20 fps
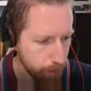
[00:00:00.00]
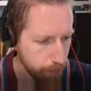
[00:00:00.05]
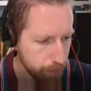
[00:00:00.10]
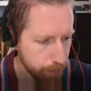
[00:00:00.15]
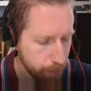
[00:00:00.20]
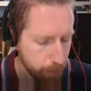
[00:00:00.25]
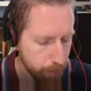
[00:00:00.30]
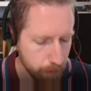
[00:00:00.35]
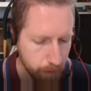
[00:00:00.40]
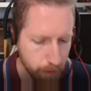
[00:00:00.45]

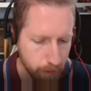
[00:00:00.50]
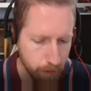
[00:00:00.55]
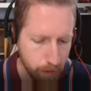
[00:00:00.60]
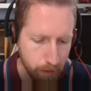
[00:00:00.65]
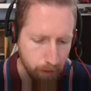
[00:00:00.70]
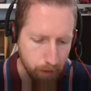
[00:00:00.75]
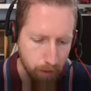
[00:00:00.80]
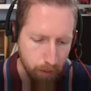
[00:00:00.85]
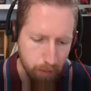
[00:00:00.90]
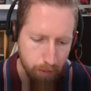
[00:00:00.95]
So
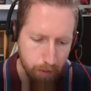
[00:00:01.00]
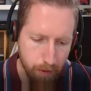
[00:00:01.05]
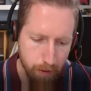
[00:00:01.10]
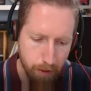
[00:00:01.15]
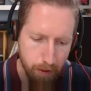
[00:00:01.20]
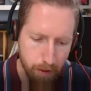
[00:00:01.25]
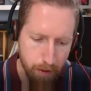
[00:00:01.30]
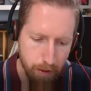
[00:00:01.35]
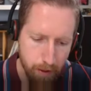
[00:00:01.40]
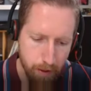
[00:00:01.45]

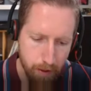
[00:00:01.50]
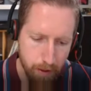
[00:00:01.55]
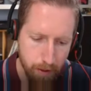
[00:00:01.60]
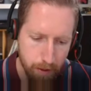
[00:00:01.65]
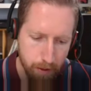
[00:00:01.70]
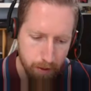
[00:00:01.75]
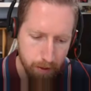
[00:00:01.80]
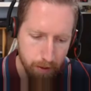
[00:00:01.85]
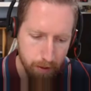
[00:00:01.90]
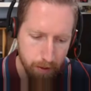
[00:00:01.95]
I
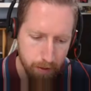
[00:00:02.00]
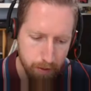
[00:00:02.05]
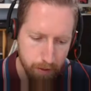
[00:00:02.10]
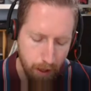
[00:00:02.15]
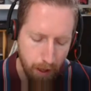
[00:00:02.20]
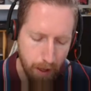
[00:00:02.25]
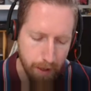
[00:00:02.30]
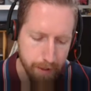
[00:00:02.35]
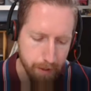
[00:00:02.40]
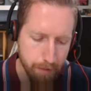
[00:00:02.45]

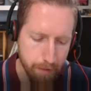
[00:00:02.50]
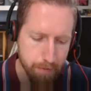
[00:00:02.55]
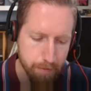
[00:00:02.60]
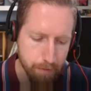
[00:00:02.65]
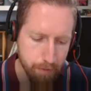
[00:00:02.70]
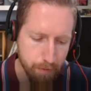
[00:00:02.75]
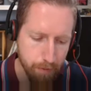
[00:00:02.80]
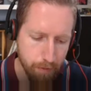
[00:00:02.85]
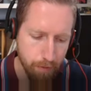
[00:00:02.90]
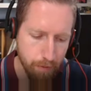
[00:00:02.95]
guess
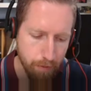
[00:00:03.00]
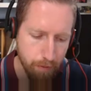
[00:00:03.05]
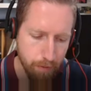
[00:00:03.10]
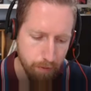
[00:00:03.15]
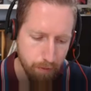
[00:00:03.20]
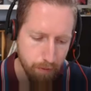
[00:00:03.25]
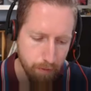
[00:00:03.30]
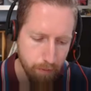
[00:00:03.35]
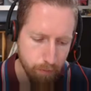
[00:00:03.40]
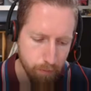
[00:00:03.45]

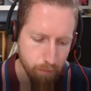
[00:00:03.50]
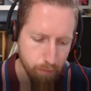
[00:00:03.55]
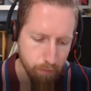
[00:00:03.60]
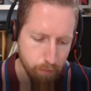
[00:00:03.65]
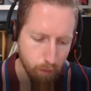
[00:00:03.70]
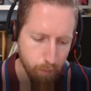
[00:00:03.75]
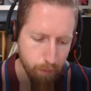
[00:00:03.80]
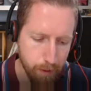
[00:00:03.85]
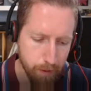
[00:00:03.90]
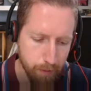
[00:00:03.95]

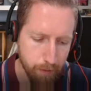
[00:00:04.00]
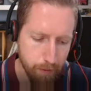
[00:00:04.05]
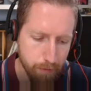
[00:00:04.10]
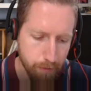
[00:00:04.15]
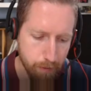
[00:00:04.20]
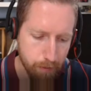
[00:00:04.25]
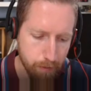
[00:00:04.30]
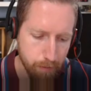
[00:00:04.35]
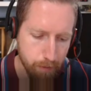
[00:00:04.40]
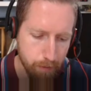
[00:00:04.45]
what we do is
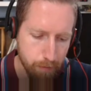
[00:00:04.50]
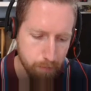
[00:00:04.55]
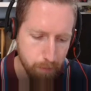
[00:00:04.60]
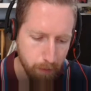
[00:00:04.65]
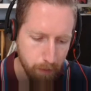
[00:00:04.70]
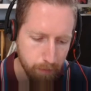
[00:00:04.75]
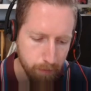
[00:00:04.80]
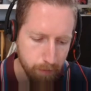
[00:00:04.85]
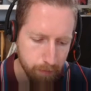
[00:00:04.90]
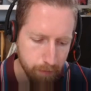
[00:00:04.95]

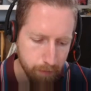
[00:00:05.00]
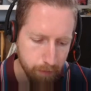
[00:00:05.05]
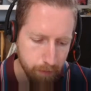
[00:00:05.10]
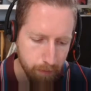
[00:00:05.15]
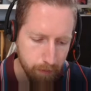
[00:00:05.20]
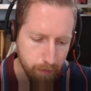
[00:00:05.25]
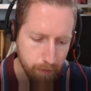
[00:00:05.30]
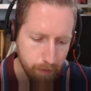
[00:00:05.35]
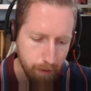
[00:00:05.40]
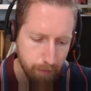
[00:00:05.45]
respond
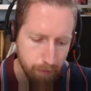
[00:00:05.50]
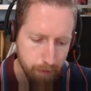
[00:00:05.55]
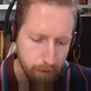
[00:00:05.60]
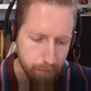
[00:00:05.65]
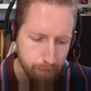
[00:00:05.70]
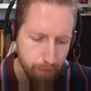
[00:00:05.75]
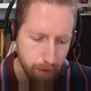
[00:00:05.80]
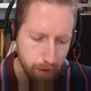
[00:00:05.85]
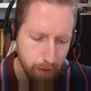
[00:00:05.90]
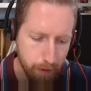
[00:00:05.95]
in the
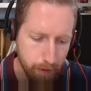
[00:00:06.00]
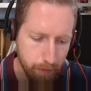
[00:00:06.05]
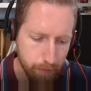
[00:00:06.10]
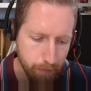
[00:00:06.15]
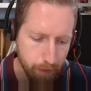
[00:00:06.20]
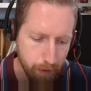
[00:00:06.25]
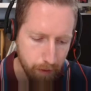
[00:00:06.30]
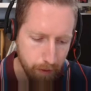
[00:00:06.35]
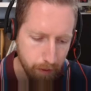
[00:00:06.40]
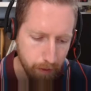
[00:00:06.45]
event
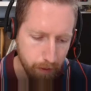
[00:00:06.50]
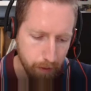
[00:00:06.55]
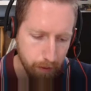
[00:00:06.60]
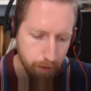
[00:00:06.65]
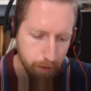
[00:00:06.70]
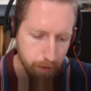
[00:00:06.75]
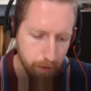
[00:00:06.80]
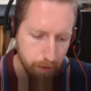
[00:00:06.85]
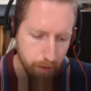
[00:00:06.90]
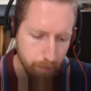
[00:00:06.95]
of
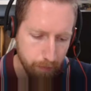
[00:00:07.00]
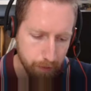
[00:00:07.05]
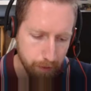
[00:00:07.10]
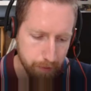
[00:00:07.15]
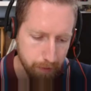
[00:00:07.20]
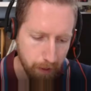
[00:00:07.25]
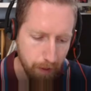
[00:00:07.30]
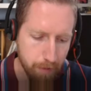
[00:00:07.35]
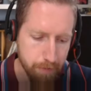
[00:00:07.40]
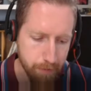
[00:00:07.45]
a
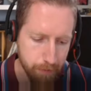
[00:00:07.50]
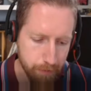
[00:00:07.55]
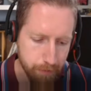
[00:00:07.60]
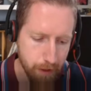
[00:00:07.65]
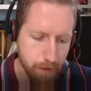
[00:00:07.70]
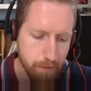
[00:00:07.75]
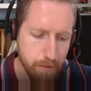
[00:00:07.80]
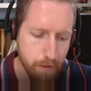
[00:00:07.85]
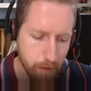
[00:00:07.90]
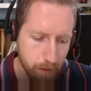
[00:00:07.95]
disaster,
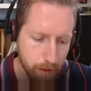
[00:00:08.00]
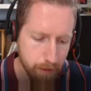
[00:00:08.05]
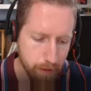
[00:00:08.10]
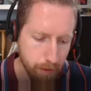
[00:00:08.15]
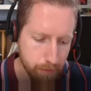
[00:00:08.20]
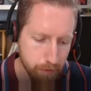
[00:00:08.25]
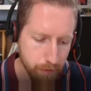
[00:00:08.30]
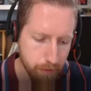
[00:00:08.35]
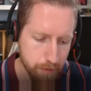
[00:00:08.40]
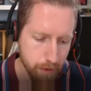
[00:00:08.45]
generally
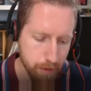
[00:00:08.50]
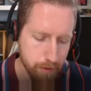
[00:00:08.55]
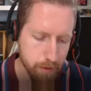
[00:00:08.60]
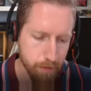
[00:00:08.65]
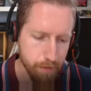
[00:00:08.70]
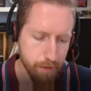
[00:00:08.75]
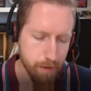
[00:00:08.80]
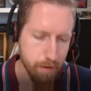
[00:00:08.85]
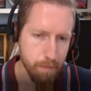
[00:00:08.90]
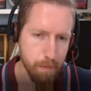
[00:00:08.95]
natural
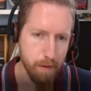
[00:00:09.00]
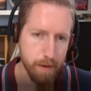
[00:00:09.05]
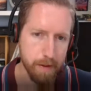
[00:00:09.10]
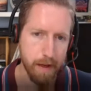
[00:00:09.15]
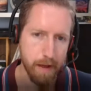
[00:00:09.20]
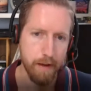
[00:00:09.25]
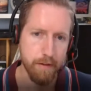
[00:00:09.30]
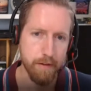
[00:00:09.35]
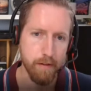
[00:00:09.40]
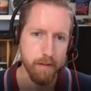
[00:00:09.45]
catastrophes, but
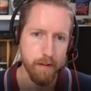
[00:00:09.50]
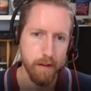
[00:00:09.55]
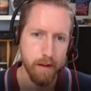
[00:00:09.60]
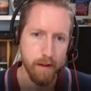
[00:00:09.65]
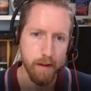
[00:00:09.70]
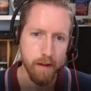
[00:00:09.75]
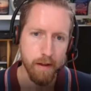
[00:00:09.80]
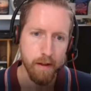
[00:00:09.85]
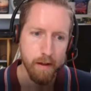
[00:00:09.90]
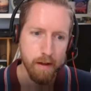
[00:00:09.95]

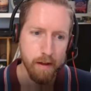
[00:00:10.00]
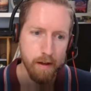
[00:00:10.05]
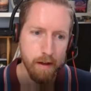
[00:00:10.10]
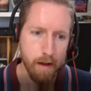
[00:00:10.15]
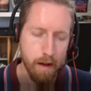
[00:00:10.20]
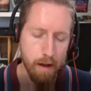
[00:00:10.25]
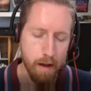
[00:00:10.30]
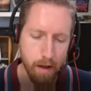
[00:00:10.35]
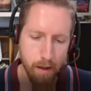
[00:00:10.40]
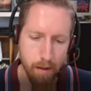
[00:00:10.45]
occasionally
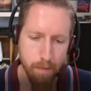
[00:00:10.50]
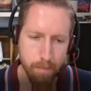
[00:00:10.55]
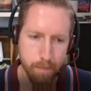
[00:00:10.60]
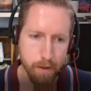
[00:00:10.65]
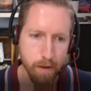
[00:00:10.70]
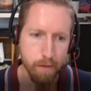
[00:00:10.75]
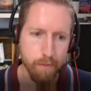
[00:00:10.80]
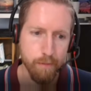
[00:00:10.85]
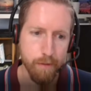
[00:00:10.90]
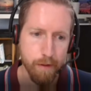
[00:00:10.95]

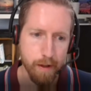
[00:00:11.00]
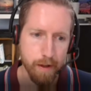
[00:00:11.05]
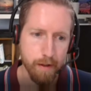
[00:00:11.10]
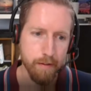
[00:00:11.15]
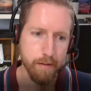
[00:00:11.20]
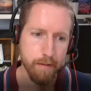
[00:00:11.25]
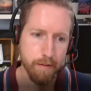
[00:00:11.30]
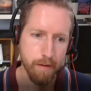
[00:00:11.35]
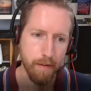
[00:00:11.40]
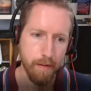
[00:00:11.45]

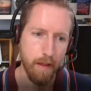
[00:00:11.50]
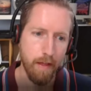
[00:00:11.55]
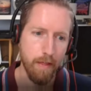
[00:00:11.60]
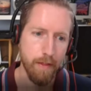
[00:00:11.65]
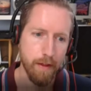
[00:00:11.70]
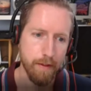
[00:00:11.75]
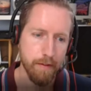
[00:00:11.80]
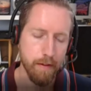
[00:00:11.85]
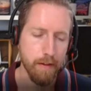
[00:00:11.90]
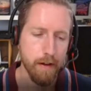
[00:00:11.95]
conflicts and
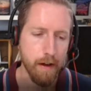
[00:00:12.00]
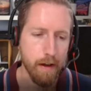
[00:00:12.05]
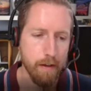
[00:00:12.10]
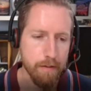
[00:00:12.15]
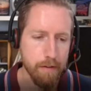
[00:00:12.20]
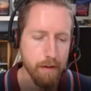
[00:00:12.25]
things like that.